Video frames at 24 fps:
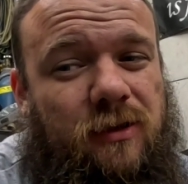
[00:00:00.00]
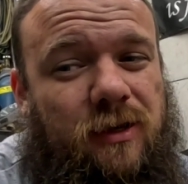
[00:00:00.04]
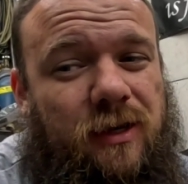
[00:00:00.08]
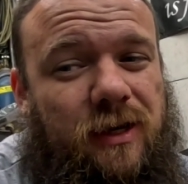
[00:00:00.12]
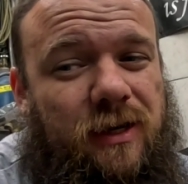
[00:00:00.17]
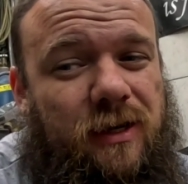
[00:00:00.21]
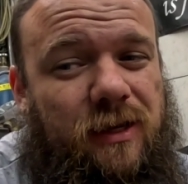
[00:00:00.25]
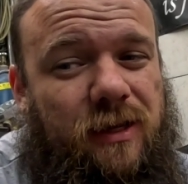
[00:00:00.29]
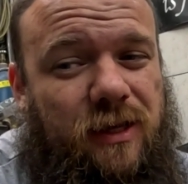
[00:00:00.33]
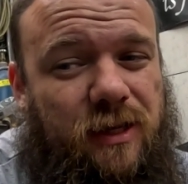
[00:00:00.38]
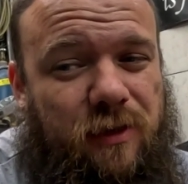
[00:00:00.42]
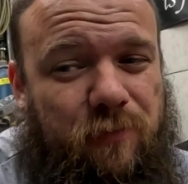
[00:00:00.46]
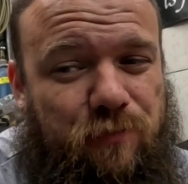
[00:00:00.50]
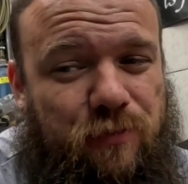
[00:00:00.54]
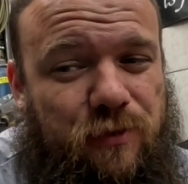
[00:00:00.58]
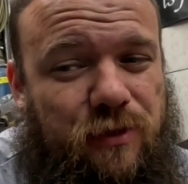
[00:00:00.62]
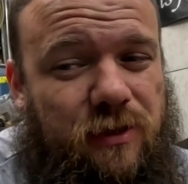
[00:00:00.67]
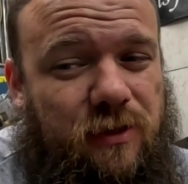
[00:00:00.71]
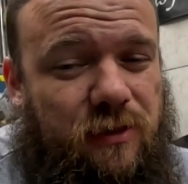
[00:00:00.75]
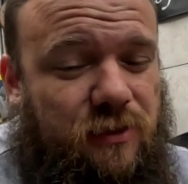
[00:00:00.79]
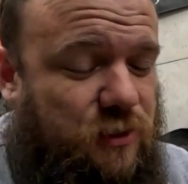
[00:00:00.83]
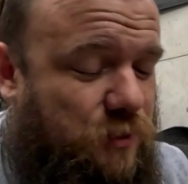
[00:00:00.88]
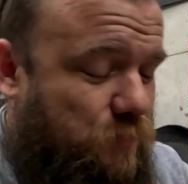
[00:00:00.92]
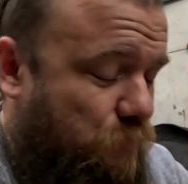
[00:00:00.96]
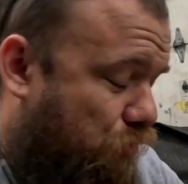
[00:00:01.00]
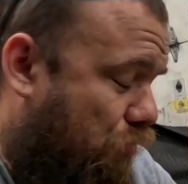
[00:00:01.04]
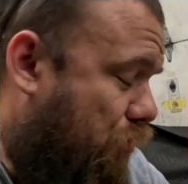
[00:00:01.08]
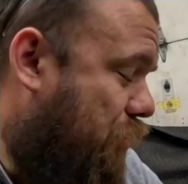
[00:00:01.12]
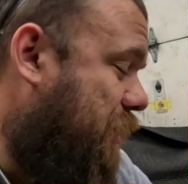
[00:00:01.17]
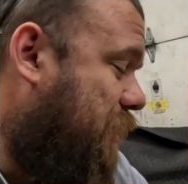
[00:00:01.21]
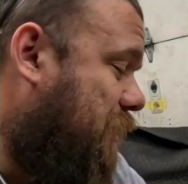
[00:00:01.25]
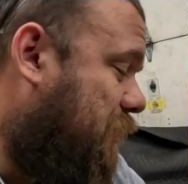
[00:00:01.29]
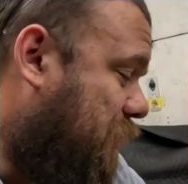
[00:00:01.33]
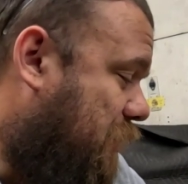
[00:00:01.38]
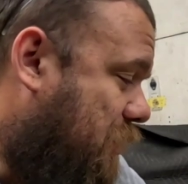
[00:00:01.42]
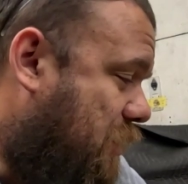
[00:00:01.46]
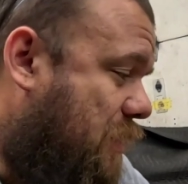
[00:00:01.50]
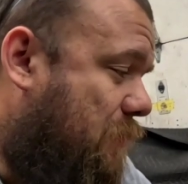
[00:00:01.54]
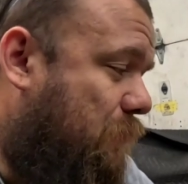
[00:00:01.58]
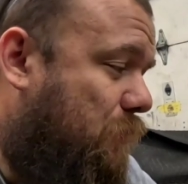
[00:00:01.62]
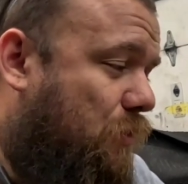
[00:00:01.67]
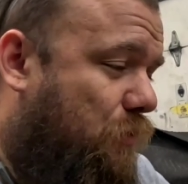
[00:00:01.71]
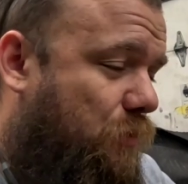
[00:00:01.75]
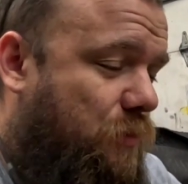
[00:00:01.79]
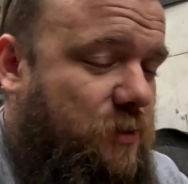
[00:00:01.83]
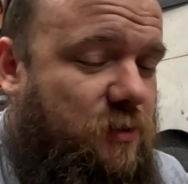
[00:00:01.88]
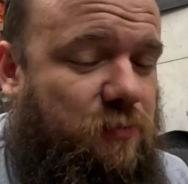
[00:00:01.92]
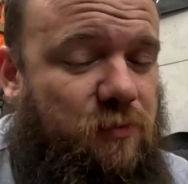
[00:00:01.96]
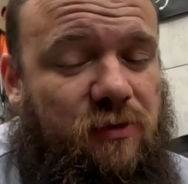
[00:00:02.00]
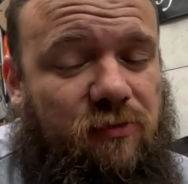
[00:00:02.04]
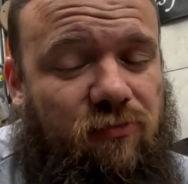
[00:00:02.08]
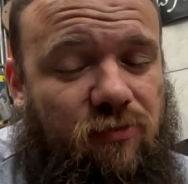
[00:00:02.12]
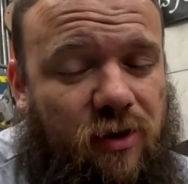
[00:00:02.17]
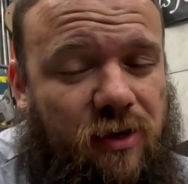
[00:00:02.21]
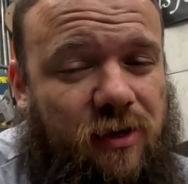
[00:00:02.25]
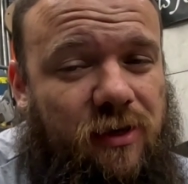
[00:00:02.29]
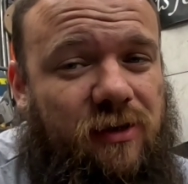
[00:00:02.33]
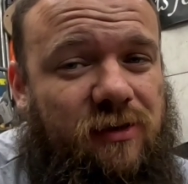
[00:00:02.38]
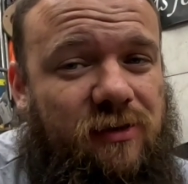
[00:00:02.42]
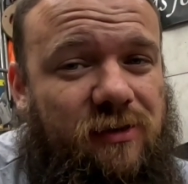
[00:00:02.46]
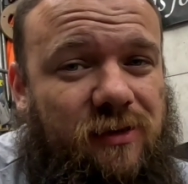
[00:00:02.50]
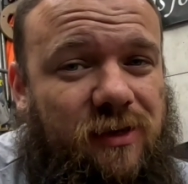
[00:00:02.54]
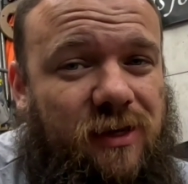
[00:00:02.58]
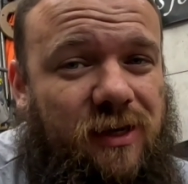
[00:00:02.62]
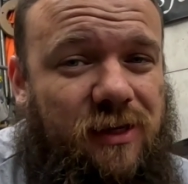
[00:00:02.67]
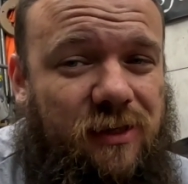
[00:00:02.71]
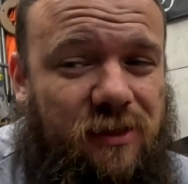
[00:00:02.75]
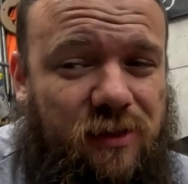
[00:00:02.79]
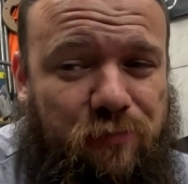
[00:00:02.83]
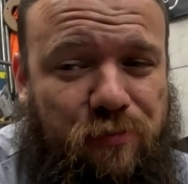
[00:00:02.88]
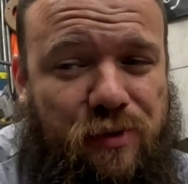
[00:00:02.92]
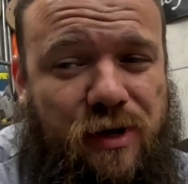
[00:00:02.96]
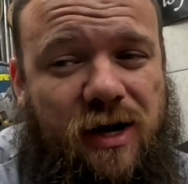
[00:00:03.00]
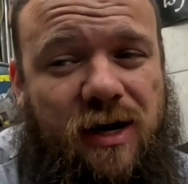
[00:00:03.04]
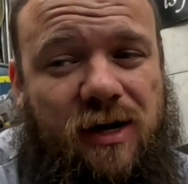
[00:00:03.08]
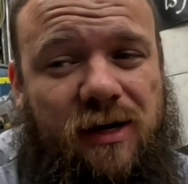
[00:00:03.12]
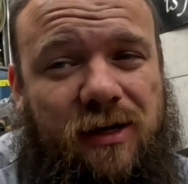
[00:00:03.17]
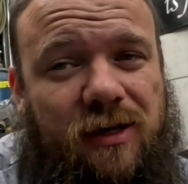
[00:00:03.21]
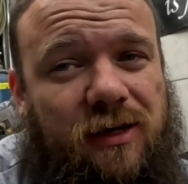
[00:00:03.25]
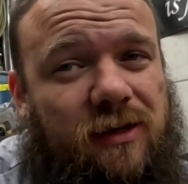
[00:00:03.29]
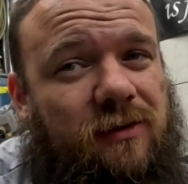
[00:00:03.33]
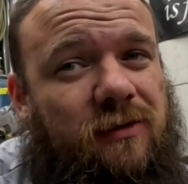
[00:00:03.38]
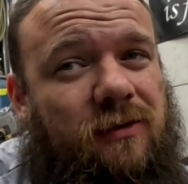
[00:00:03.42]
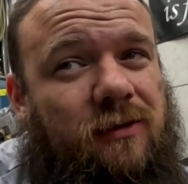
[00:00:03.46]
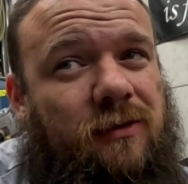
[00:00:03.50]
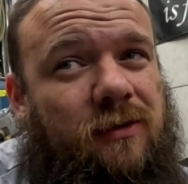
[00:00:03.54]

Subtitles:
and keep the spring that I'm going to be running in the pocket